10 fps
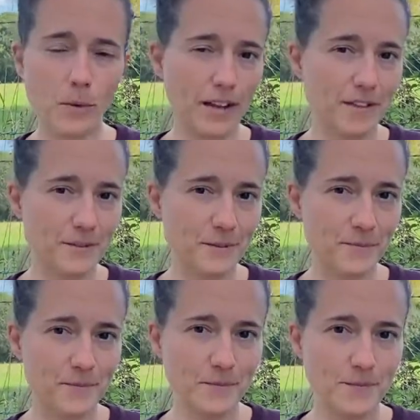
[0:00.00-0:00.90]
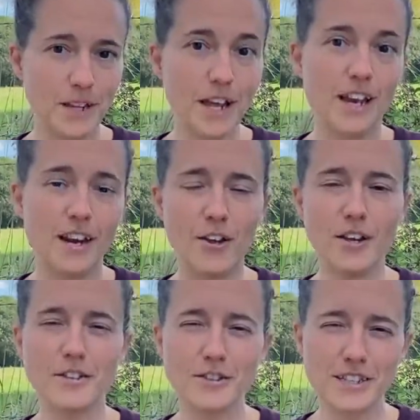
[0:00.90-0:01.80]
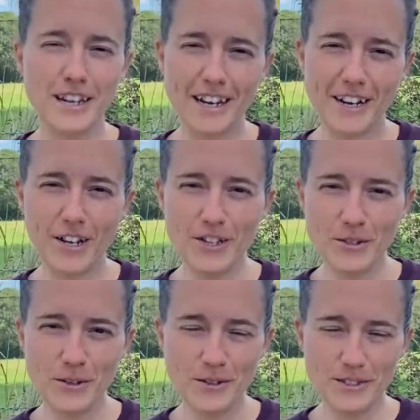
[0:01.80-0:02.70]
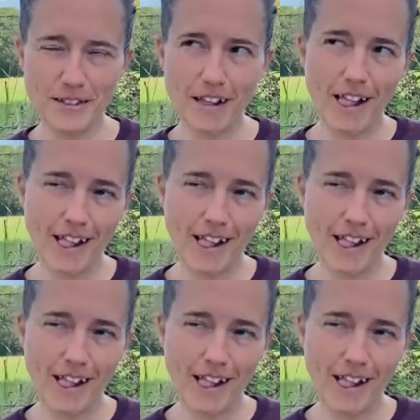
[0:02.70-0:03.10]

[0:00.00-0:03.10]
wait, now you need to clean all your tools.